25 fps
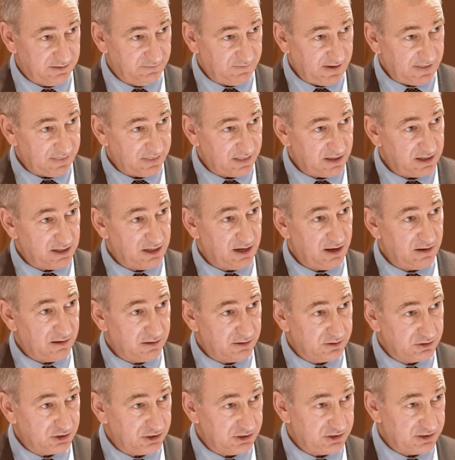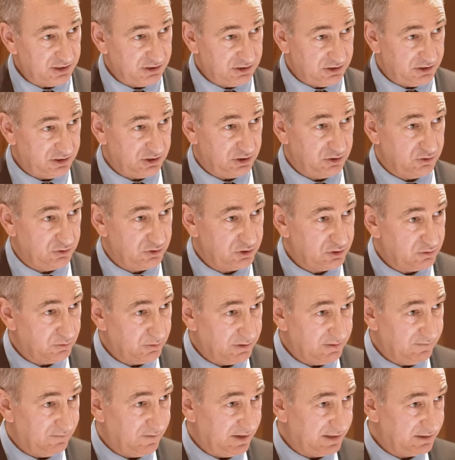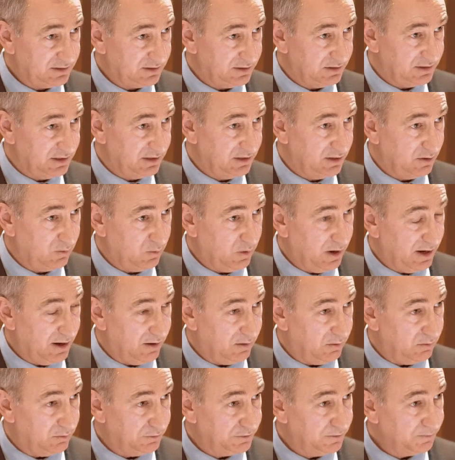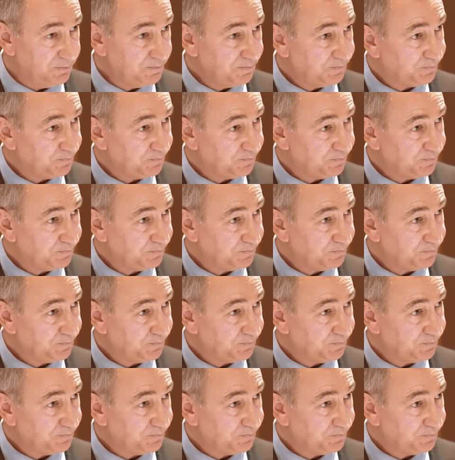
In fact, the largest institutional investors in the world